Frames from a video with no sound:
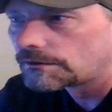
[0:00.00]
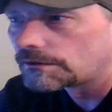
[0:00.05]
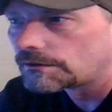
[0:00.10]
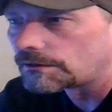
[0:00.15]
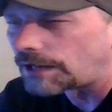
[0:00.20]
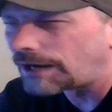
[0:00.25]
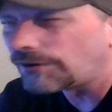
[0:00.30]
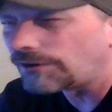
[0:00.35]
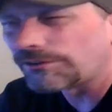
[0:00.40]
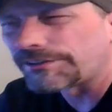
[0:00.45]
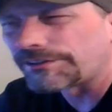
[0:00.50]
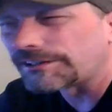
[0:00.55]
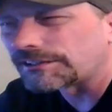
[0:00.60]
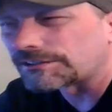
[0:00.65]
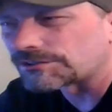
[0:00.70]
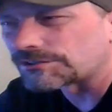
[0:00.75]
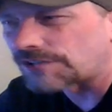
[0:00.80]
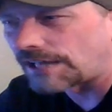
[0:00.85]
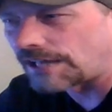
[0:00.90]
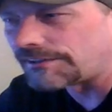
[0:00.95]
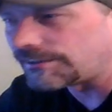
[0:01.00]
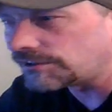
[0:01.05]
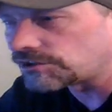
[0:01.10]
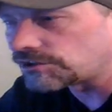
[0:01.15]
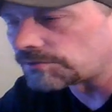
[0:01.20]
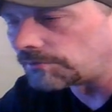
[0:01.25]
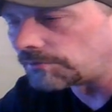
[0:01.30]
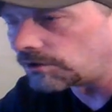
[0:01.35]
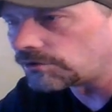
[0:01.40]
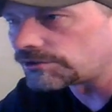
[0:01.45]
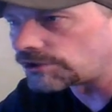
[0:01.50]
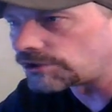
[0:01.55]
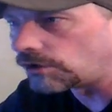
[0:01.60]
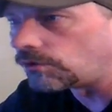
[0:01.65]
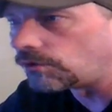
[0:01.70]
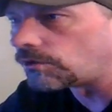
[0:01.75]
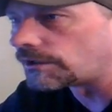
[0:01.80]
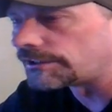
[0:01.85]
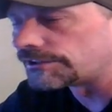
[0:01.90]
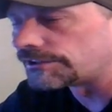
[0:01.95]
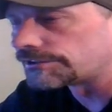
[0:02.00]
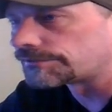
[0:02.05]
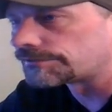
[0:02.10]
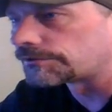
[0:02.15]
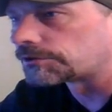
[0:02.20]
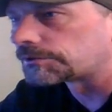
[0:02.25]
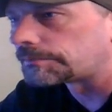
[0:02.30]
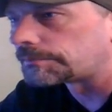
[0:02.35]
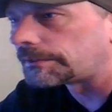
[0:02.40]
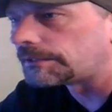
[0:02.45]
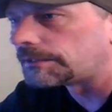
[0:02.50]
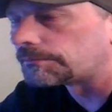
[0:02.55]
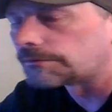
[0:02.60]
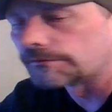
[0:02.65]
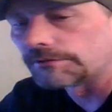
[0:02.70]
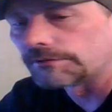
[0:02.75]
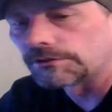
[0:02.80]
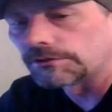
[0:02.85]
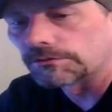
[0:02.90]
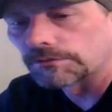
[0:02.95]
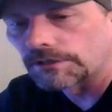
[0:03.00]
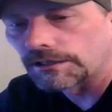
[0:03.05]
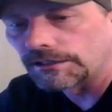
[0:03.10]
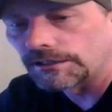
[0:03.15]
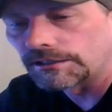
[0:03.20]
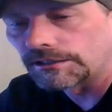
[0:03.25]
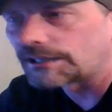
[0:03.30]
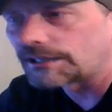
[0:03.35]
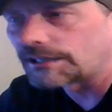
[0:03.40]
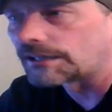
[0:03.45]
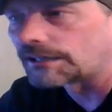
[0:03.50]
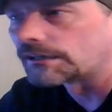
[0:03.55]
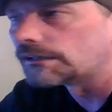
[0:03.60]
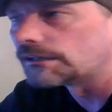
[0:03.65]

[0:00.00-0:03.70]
I think Samoa Joe won his first pay-per-view, right? Yeah.